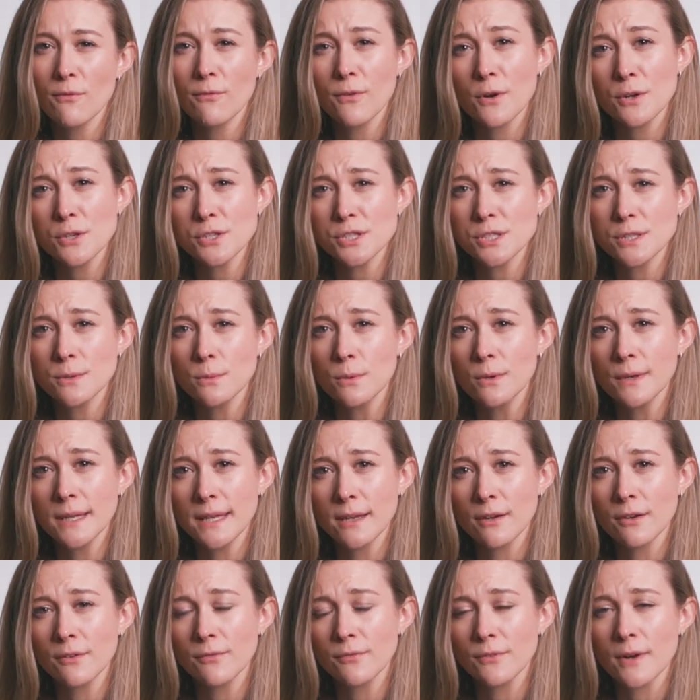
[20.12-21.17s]
First, you will
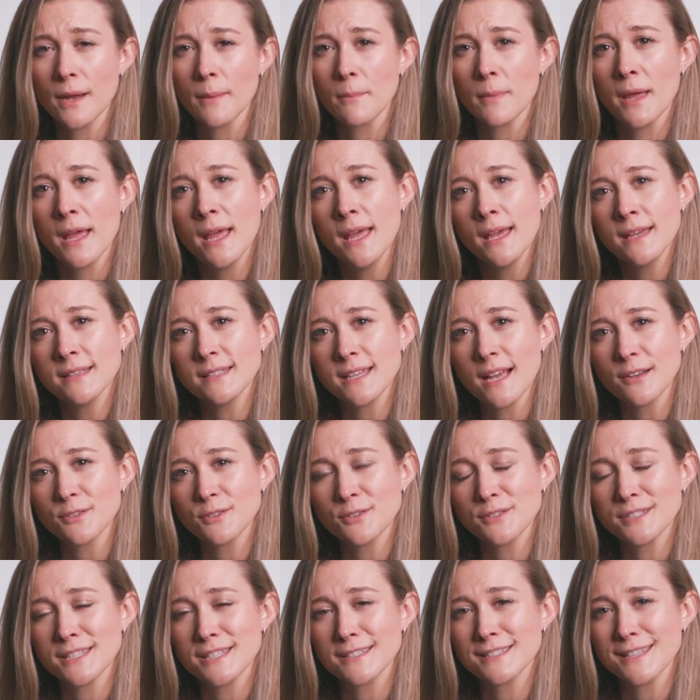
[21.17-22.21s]
hear from Dr.
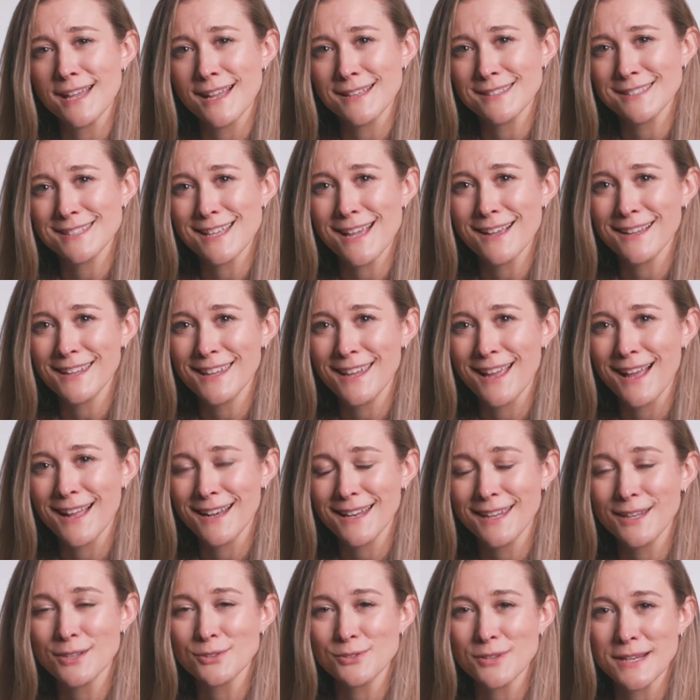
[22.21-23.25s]
Sasan
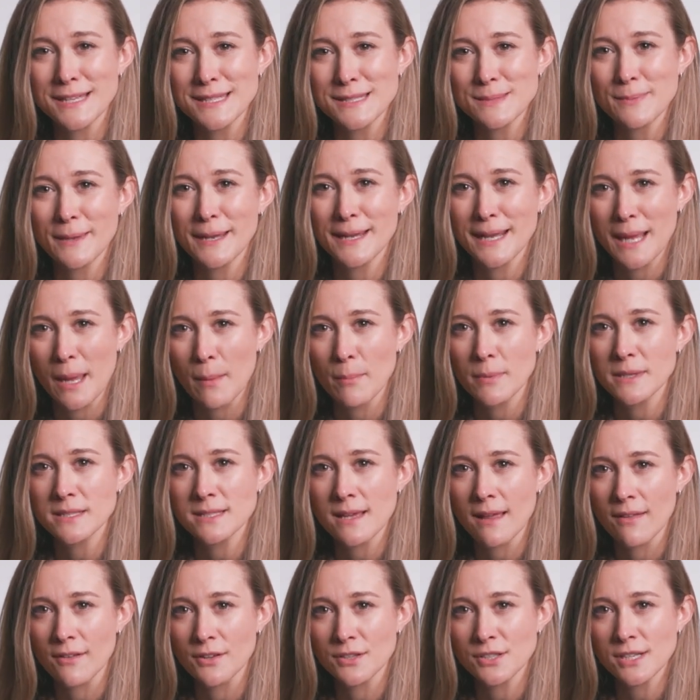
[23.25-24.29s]
Sakiani, a transplant
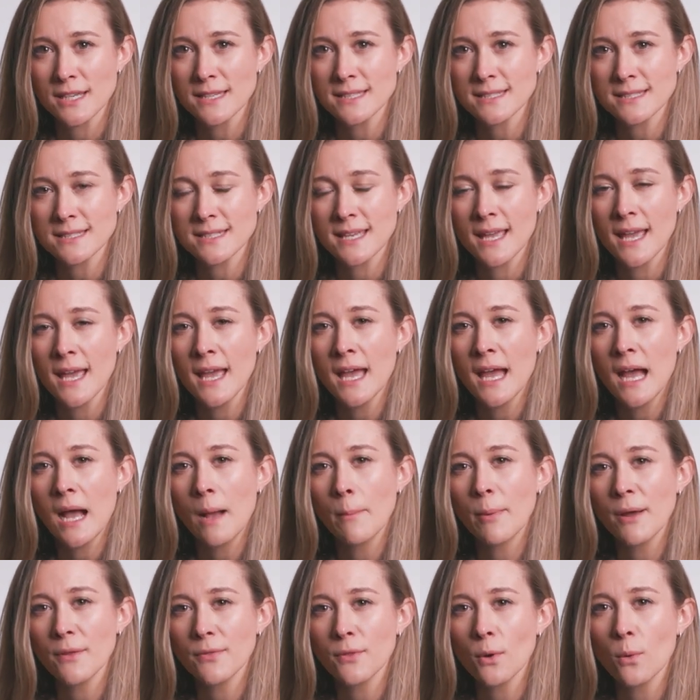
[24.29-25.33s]
hepatologist,
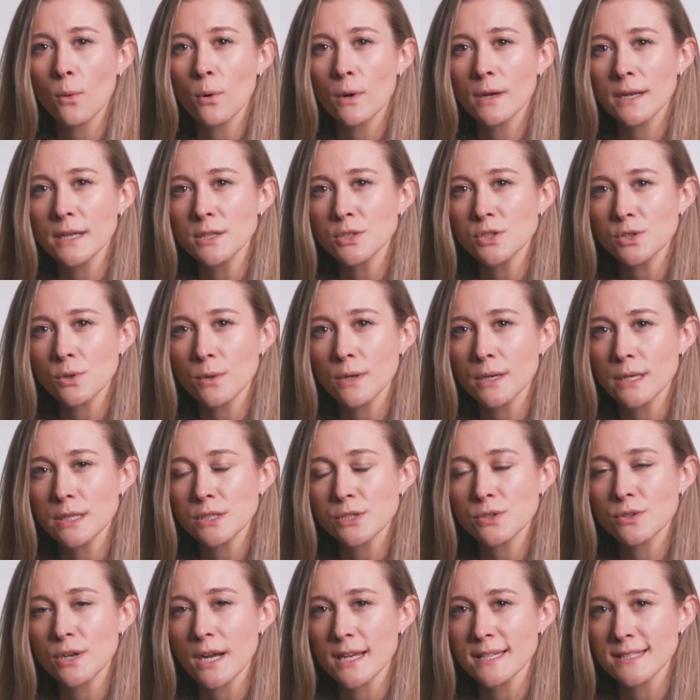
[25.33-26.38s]
about the organ shortage
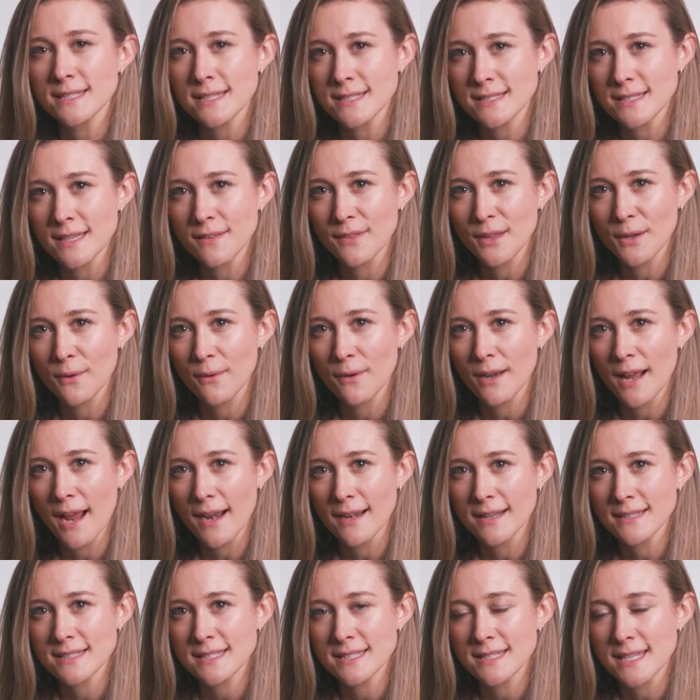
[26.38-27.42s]
crisis in the
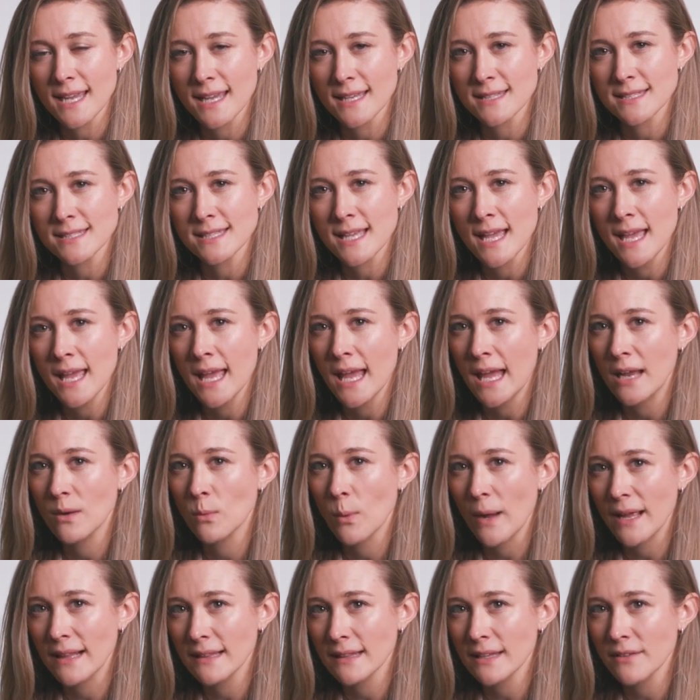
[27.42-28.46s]
United States and
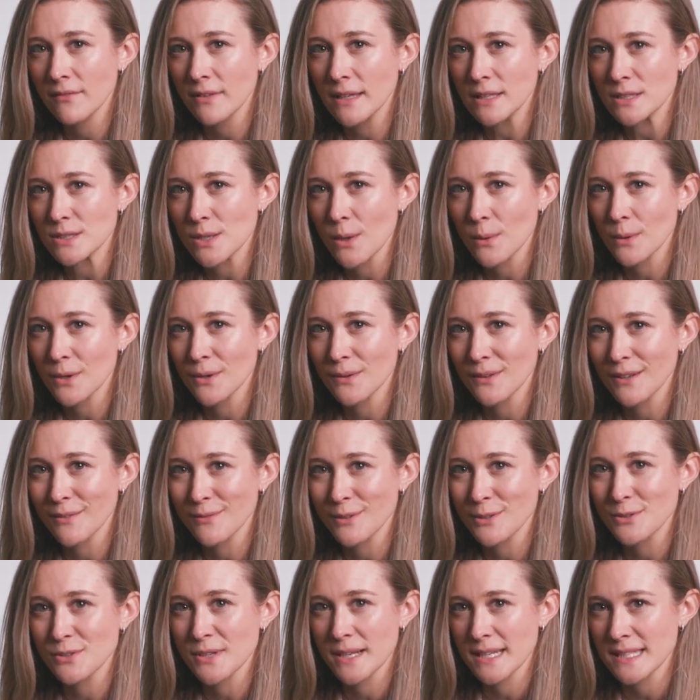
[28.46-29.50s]
why living donor
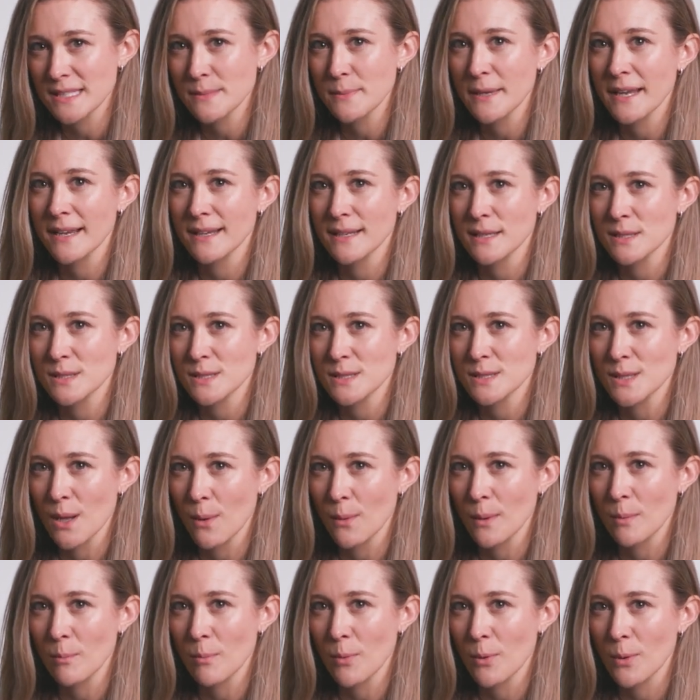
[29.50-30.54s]
liver transplant is so
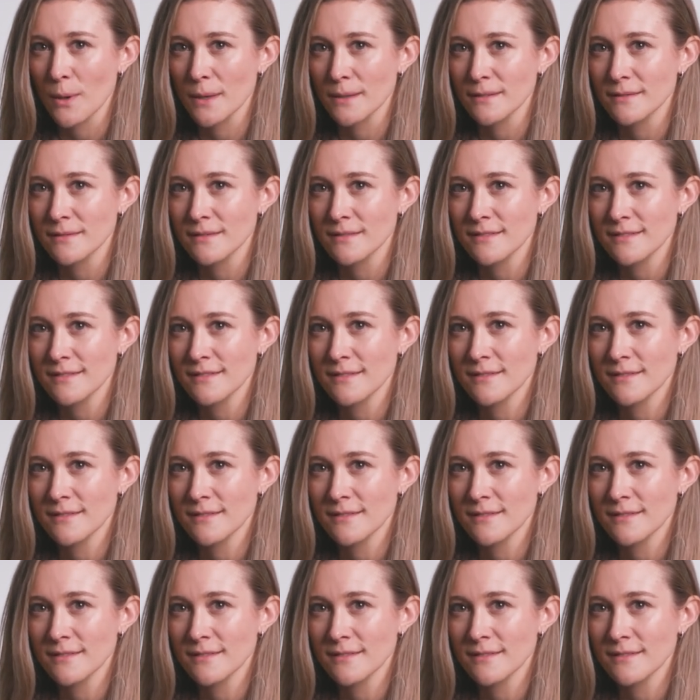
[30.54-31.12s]
important.